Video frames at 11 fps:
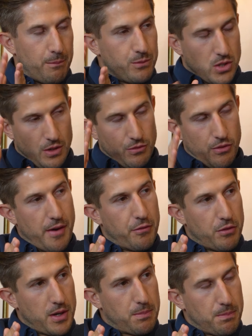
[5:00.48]
So for
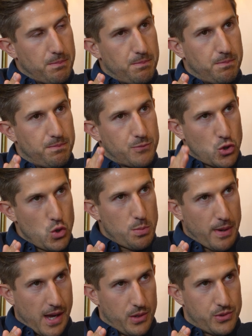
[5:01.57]
every
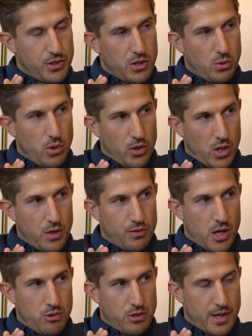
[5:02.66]
£2 that you earn over
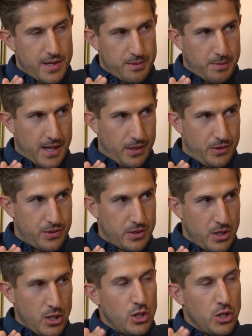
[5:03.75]
£100,000,